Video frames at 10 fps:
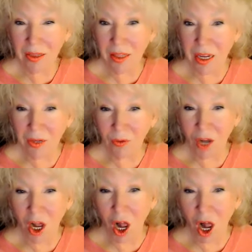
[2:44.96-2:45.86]
Think of
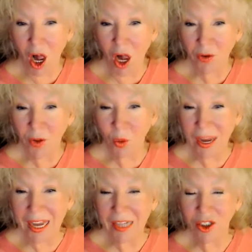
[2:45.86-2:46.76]
all the
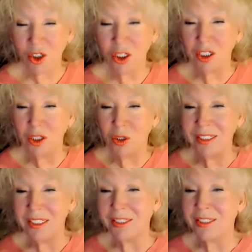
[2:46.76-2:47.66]
ways you could use
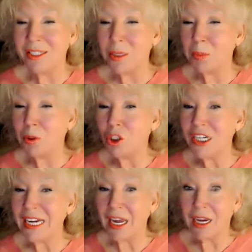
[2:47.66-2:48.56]
this simple
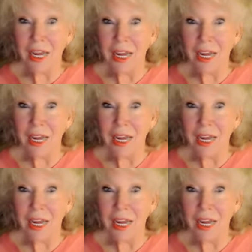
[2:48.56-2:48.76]
chant.